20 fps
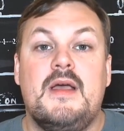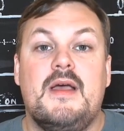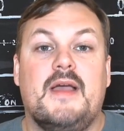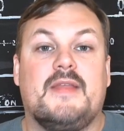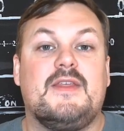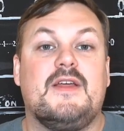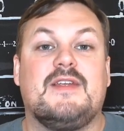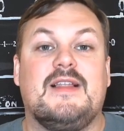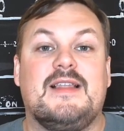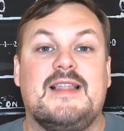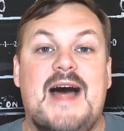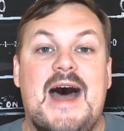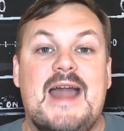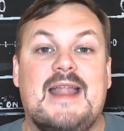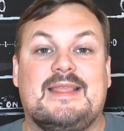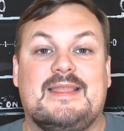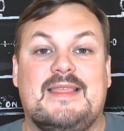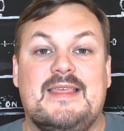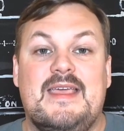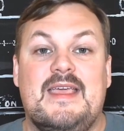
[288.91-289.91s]
There's a lot
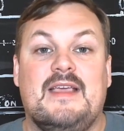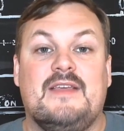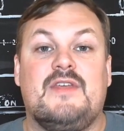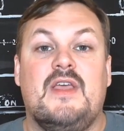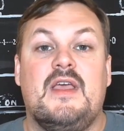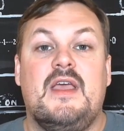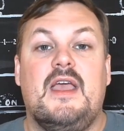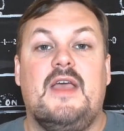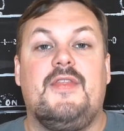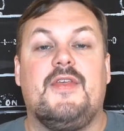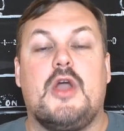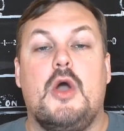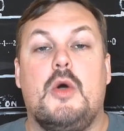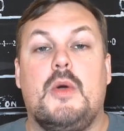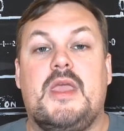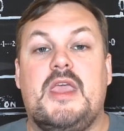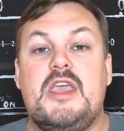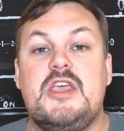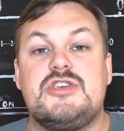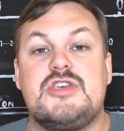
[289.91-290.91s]
of things in the
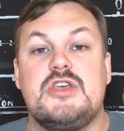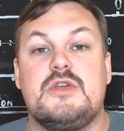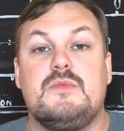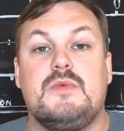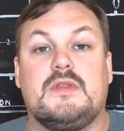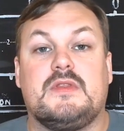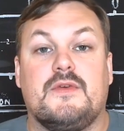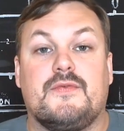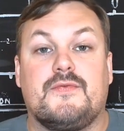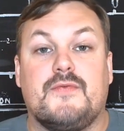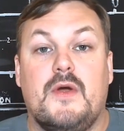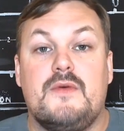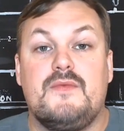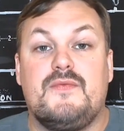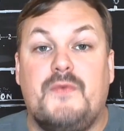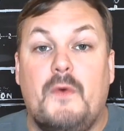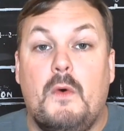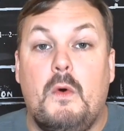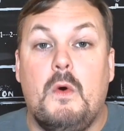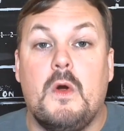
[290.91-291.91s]
cohesion with the front
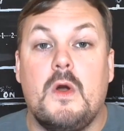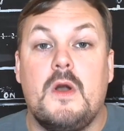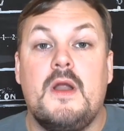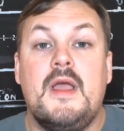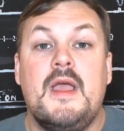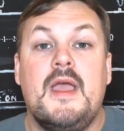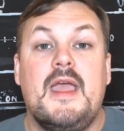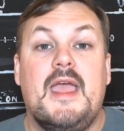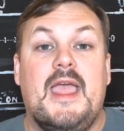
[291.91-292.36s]
four,